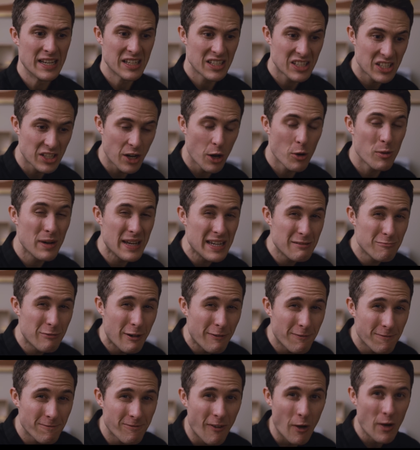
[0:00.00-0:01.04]
slowly
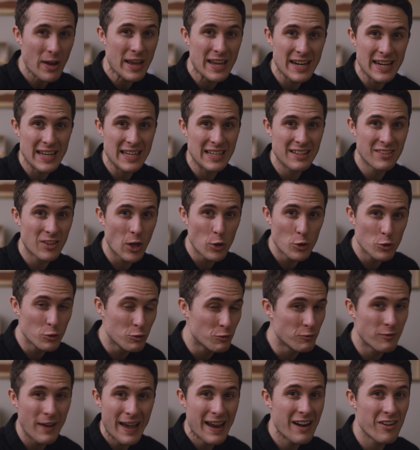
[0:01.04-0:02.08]
refining
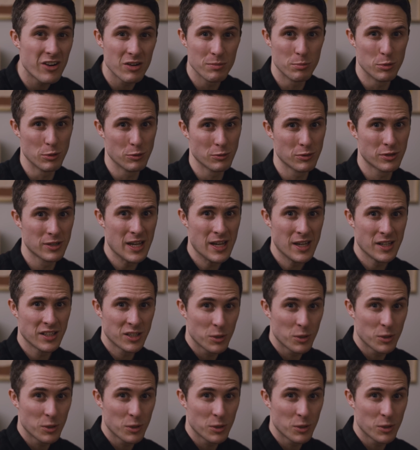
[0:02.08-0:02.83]
those variables